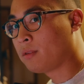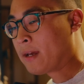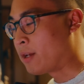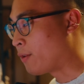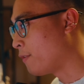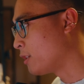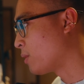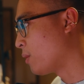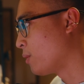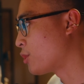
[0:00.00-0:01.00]
And now the first
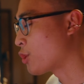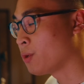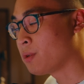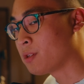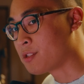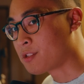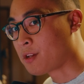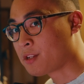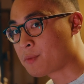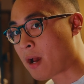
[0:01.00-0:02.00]
one I want to show you is
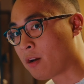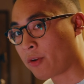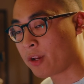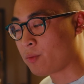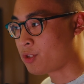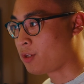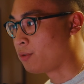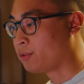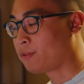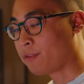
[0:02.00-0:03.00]
Sir's Powergrade, which he
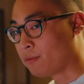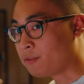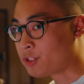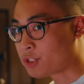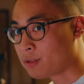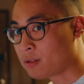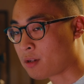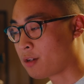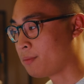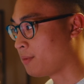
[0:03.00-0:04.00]
calls FilmVision.
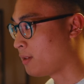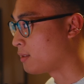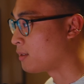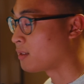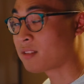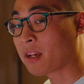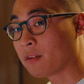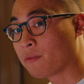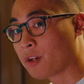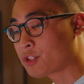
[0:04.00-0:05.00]
This is the
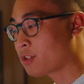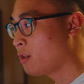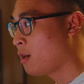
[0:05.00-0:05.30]
second version.